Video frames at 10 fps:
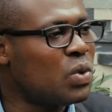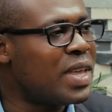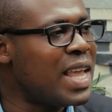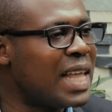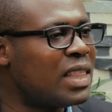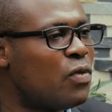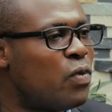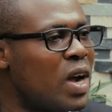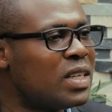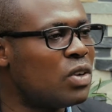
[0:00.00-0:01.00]
to hear the
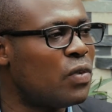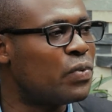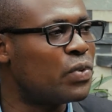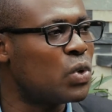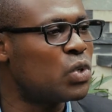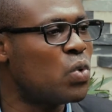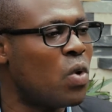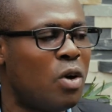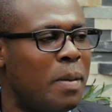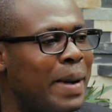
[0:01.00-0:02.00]
voice of those who
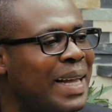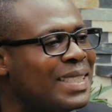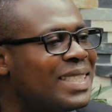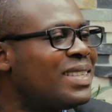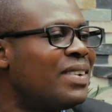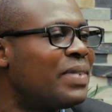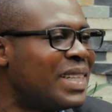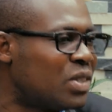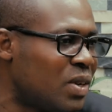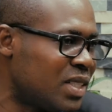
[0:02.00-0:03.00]
command
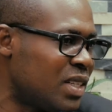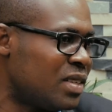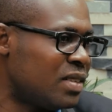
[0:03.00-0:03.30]
resources.